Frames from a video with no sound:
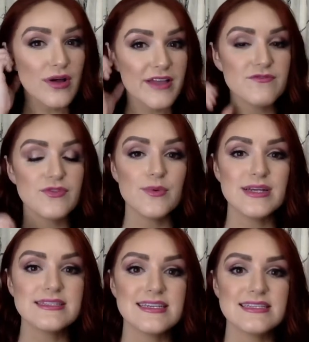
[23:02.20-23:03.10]

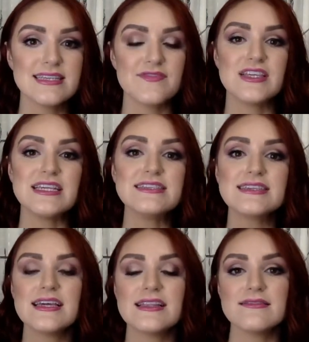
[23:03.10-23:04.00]
influences, these
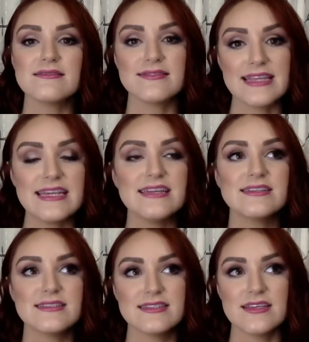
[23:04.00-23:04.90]
can
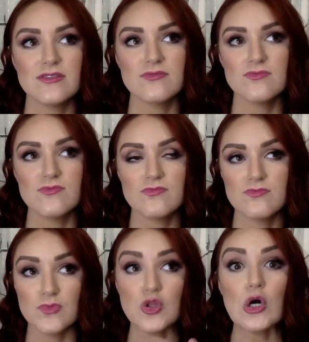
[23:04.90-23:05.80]
lead to
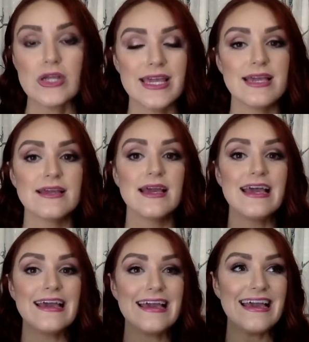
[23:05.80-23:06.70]
looking
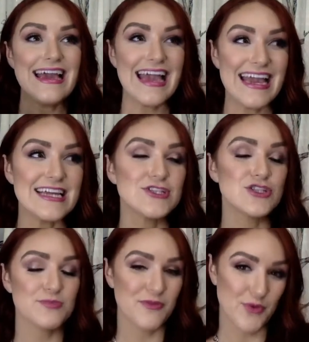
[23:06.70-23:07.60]

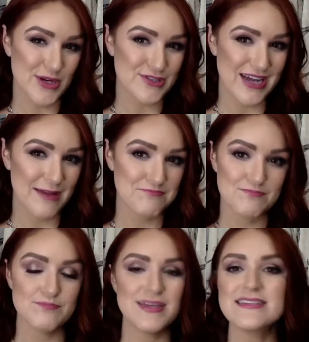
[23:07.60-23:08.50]
aged before your time
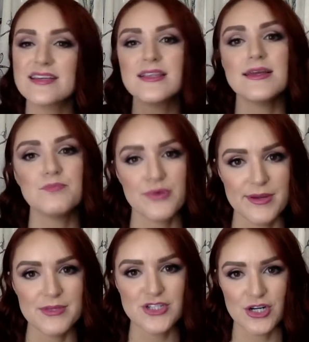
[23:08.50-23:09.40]
basically
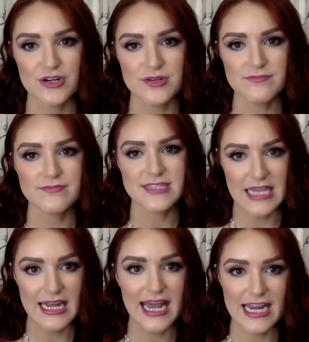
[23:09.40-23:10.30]
premature
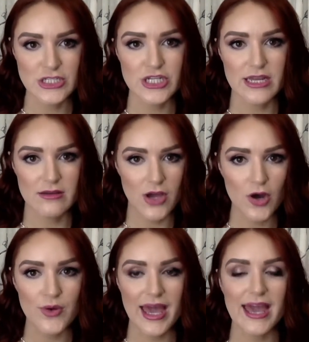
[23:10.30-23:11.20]
skin aging,
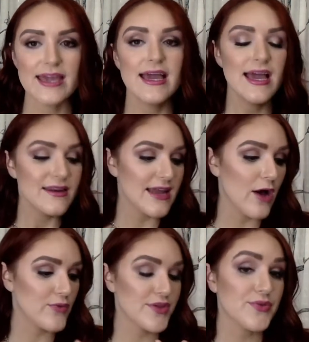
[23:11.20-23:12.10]
okay?
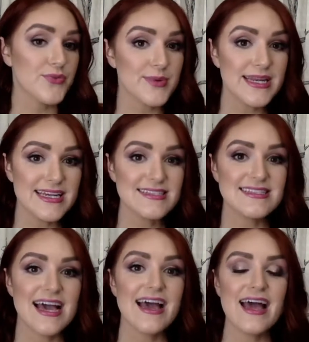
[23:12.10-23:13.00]
Now, the 3D
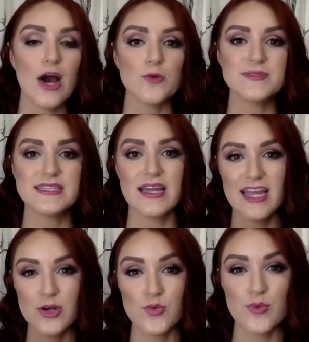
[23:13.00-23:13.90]
set helps to
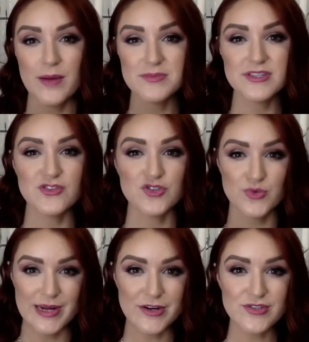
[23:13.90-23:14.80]
interrupt the
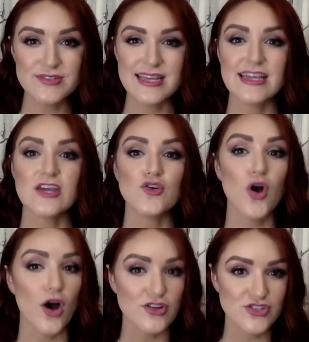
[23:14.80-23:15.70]
triggers that can
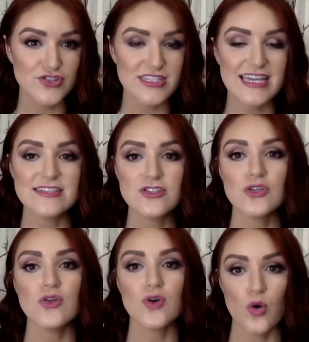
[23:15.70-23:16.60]
cause your skin to
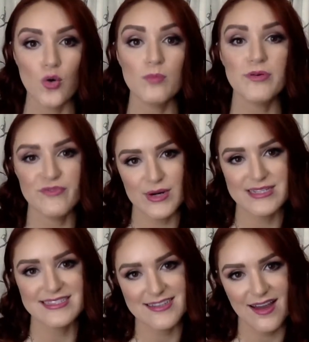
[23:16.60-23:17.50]
look old before
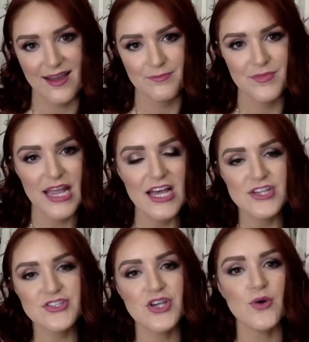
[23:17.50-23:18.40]
its time.
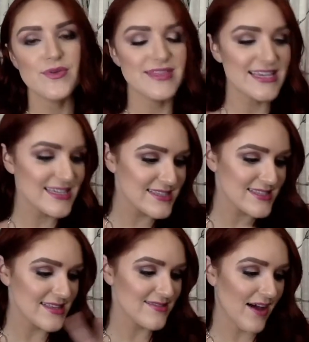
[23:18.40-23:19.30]
So,
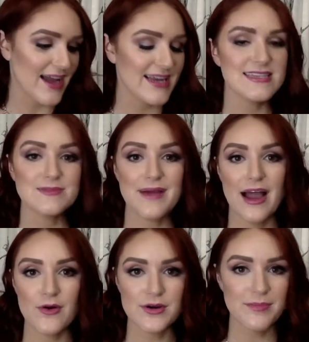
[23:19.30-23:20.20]
this line is
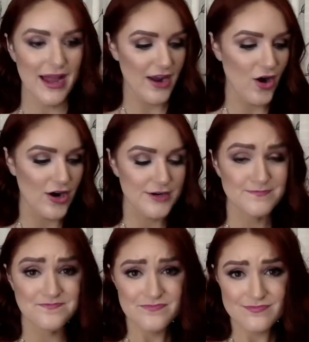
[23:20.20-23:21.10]
powered by our
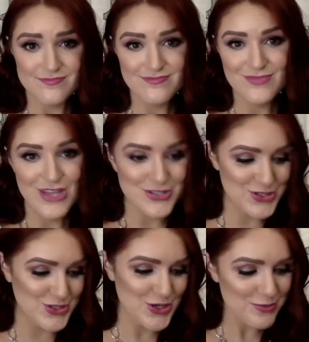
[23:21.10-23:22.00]

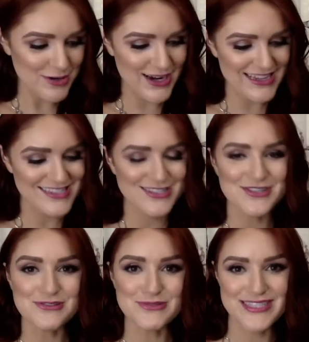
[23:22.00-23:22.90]
super
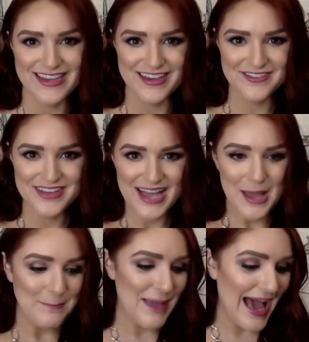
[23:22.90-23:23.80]
exclusive,
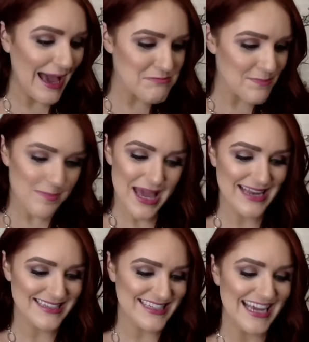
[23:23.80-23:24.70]
patent
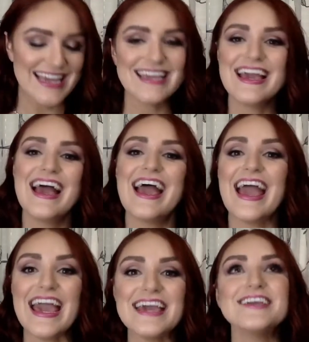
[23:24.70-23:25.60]
pending,
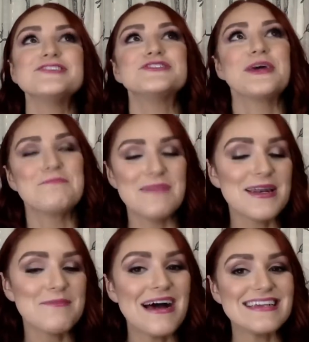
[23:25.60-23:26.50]
age
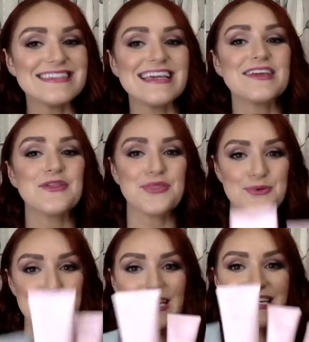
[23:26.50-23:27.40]
minimizing
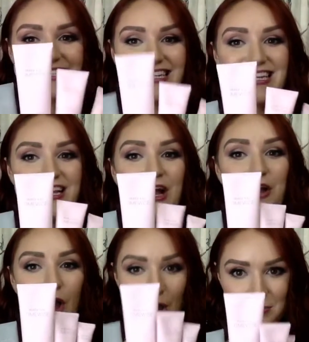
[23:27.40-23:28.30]
3D
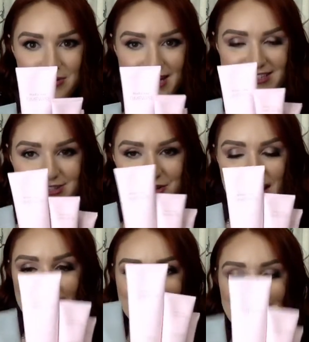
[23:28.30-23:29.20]
complex,
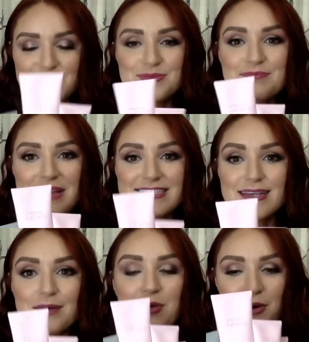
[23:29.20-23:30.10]
okay? And that's what makes
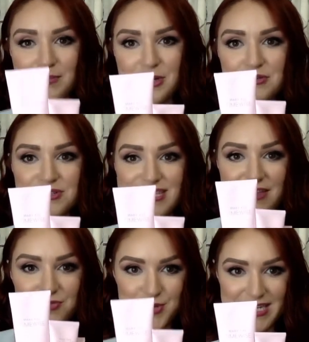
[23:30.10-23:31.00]
up our Miracle
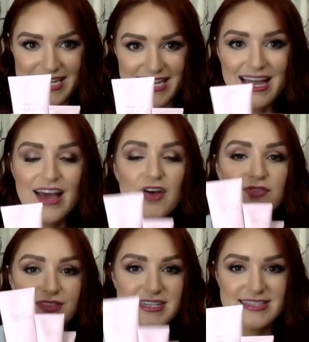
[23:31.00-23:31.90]
Set 3D.
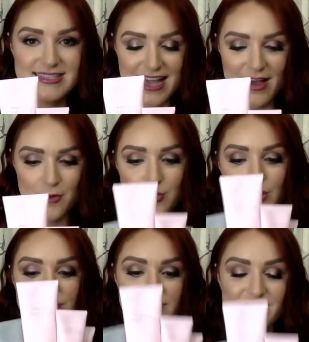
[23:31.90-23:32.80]
This set
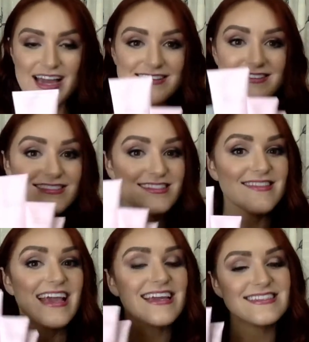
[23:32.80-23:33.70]
will defend,
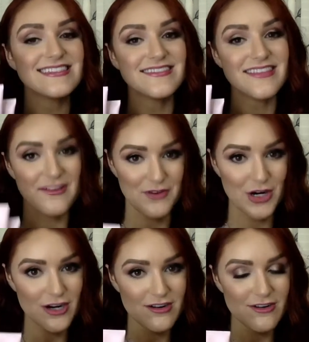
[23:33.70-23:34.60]
delay, and
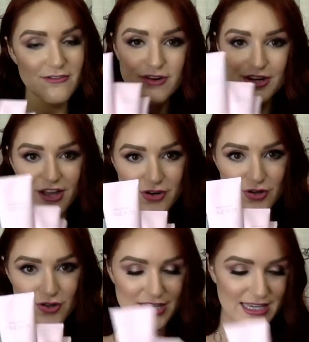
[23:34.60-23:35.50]
deliver for younger
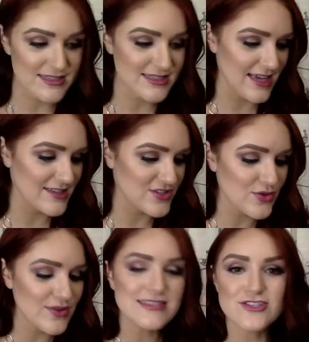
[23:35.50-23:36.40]
looking skin. So
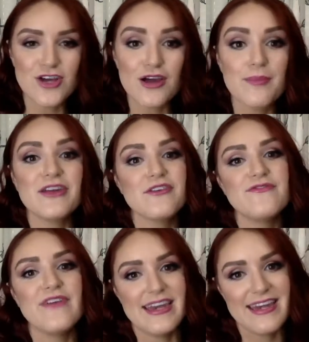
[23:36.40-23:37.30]
let's talk about
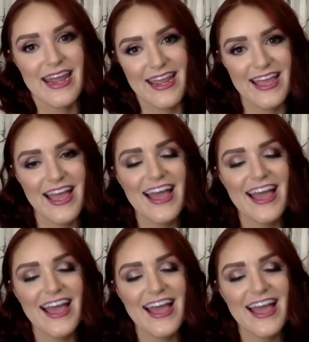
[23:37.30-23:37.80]
defending.